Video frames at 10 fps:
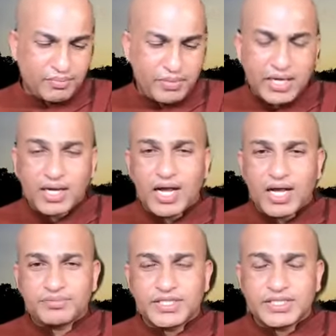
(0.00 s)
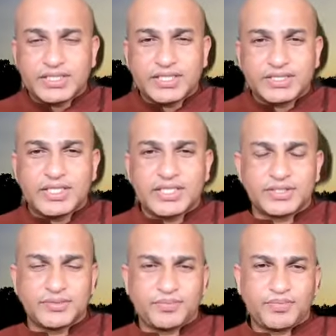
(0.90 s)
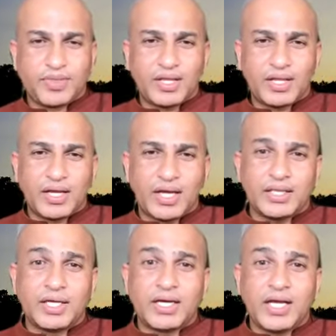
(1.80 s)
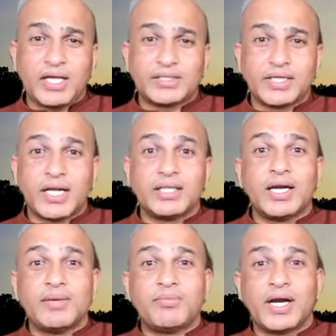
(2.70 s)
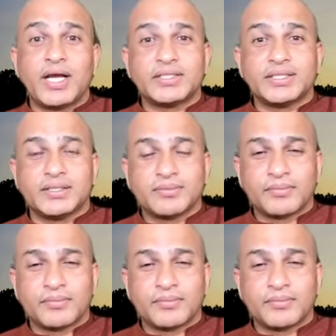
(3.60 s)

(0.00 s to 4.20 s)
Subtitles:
paragraph this and the creation and the liberation.